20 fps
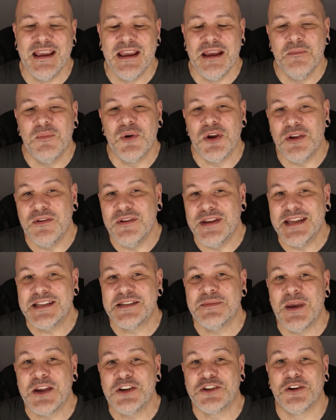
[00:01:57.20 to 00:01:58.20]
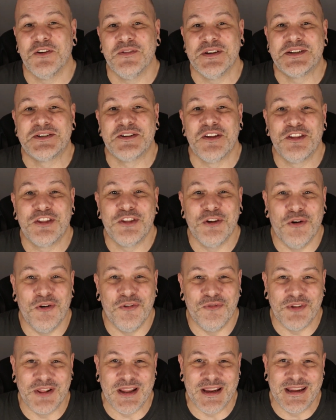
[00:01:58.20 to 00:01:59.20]
but you need to make sure it's done
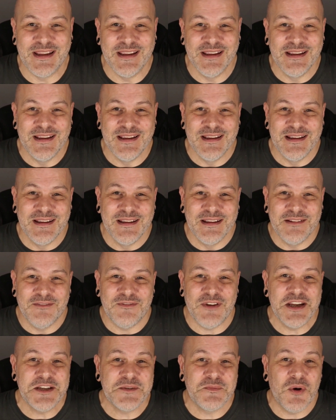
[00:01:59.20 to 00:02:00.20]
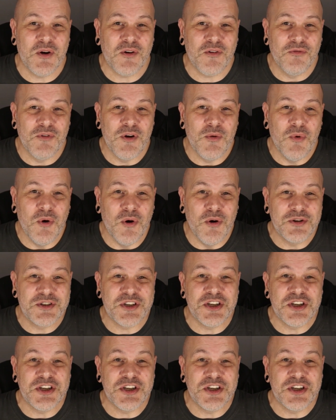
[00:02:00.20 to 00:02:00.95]
thoughtfully. Facebook rewards